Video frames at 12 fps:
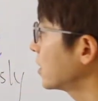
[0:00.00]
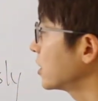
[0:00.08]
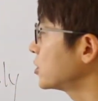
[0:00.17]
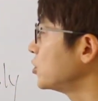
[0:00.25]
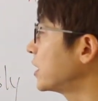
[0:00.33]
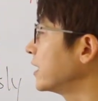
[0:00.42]

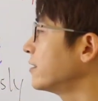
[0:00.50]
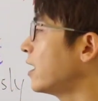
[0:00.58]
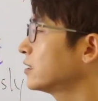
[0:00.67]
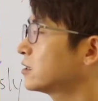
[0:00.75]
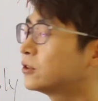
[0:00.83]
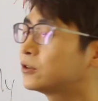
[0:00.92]
because you
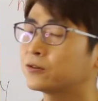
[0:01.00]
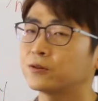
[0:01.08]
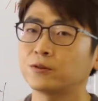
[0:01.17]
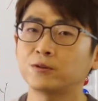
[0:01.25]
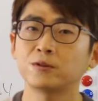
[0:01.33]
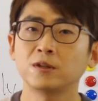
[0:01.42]
cannot
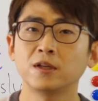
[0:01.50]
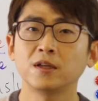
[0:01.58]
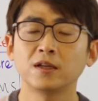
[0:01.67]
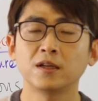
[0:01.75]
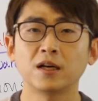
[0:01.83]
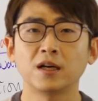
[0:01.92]
control
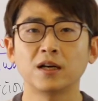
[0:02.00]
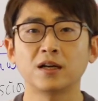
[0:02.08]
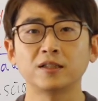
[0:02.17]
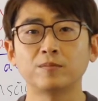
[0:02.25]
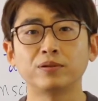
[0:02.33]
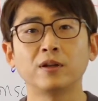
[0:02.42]

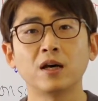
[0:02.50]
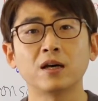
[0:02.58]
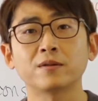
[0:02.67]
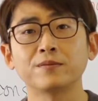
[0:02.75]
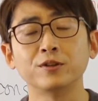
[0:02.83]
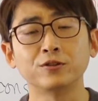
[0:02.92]
the
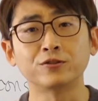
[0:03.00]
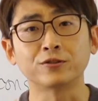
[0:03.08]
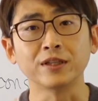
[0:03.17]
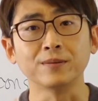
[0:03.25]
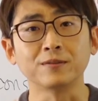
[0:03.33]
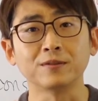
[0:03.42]
plot of your
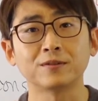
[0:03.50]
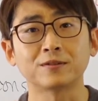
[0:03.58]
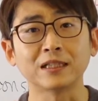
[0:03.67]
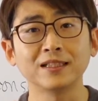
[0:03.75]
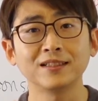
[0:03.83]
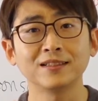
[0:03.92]
dream,
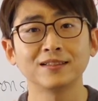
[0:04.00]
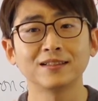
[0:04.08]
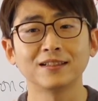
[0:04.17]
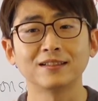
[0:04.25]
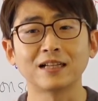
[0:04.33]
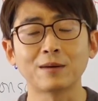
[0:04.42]
right?
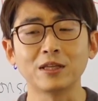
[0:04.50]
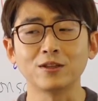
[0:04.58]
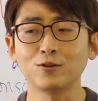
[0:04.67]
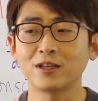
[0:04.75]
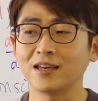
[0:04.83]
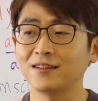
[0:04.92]
I
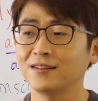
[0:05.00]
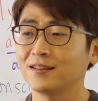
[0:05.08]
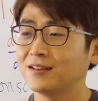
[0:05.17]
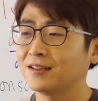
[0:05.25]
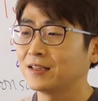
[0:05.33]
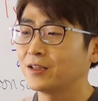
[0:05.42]
mean, you can